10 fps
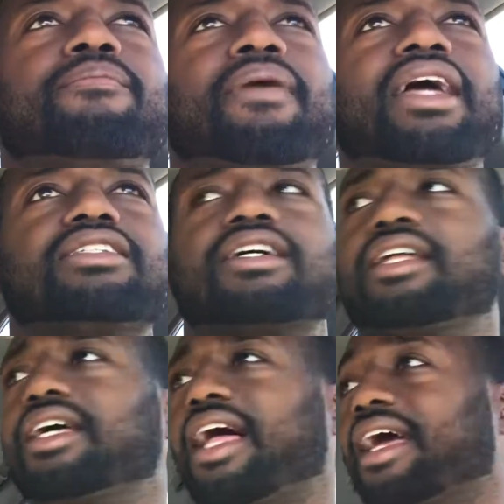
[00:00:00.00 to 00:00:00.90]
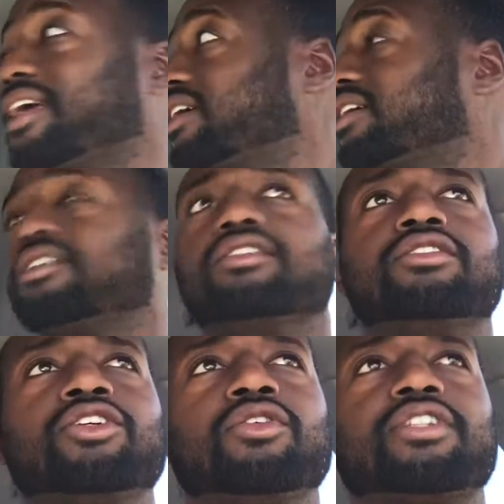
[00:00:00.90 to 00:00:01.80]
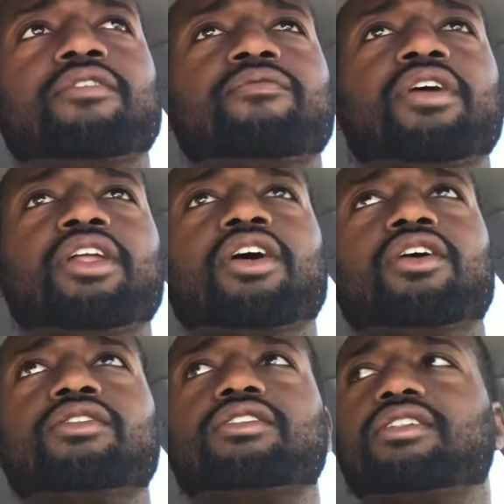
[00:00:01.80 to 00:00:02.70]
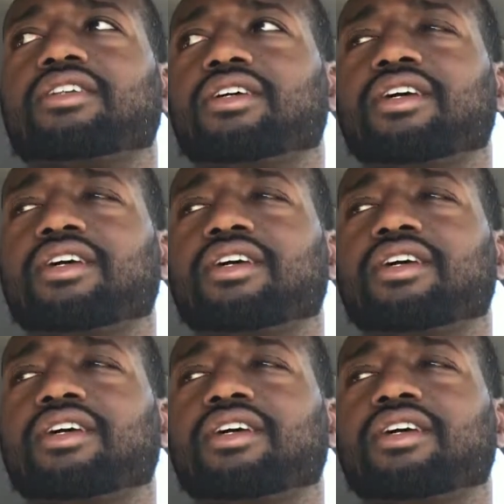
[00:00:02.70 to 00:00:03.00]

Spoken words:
basically like do some videos,